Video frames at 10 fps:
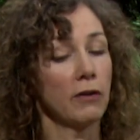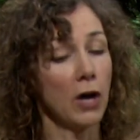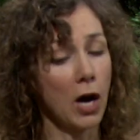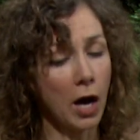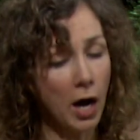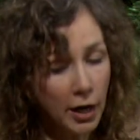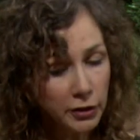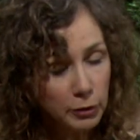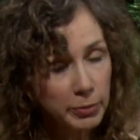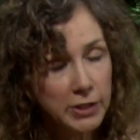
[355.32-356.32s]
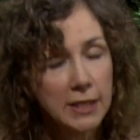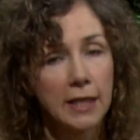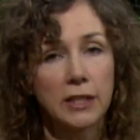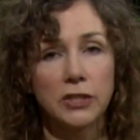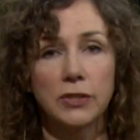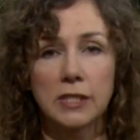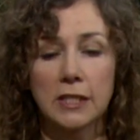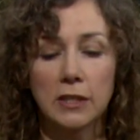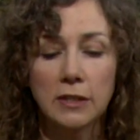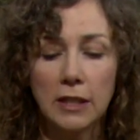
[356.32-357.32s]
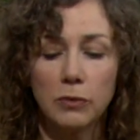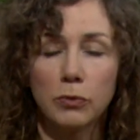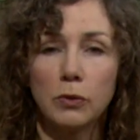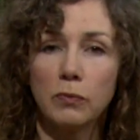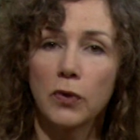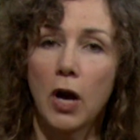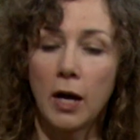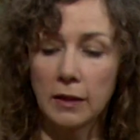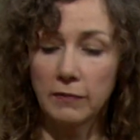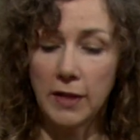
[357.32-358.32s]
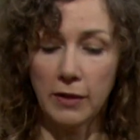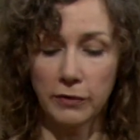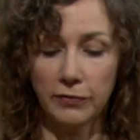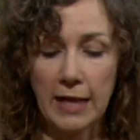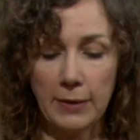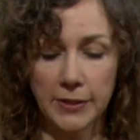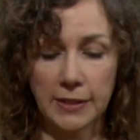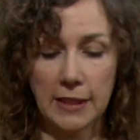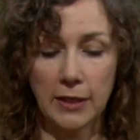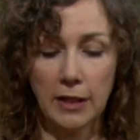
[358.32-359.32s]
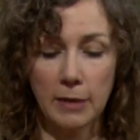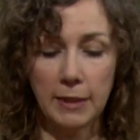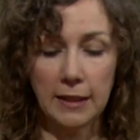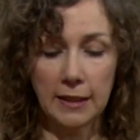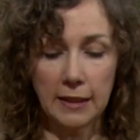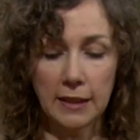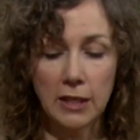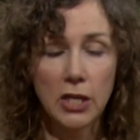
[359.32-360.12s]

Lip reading: 100% because you still need room for all of the other flowers that are coming in.